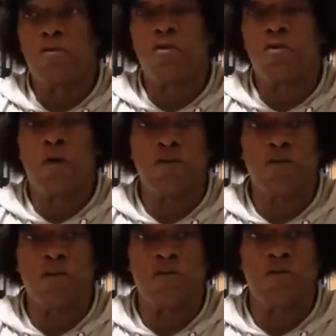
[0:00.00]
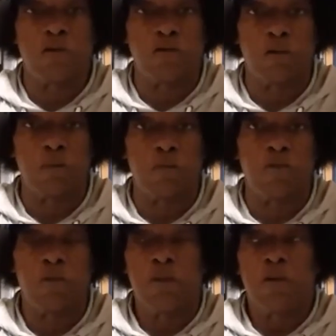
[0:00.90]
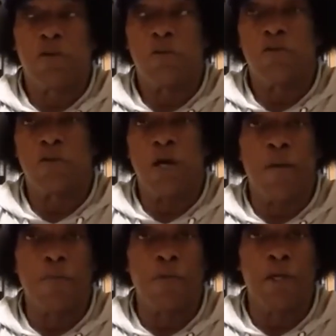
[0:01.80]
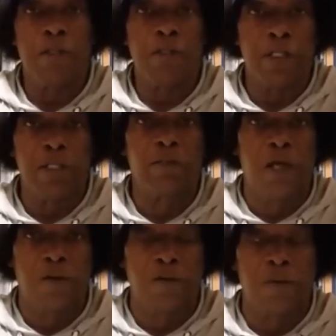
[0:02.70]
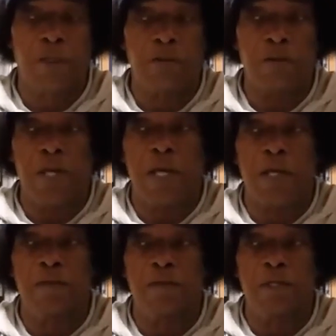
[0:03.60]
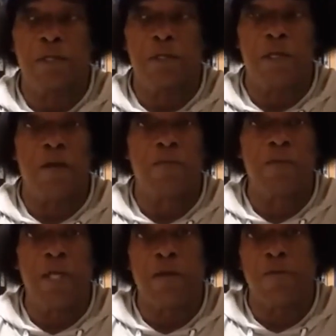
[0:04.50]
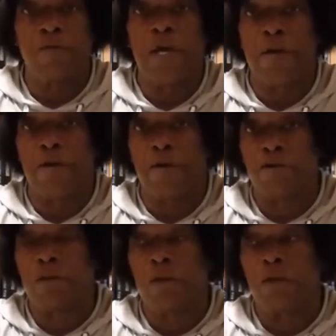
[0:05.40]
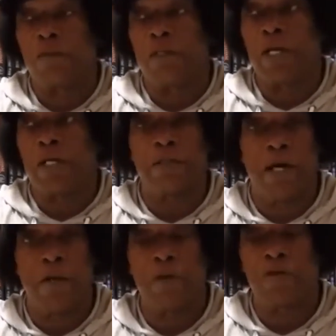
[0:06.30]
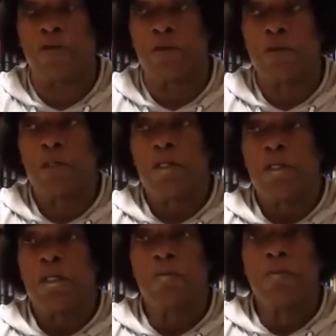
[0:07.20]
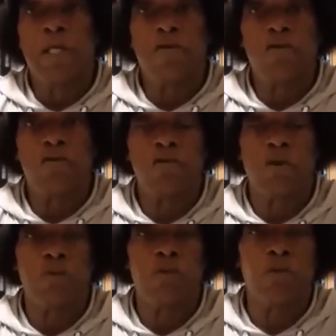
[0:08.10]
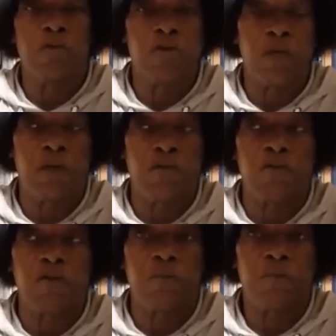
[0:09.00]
trust systems which operate in government and in everyday affairs of economics, in relationship to estates,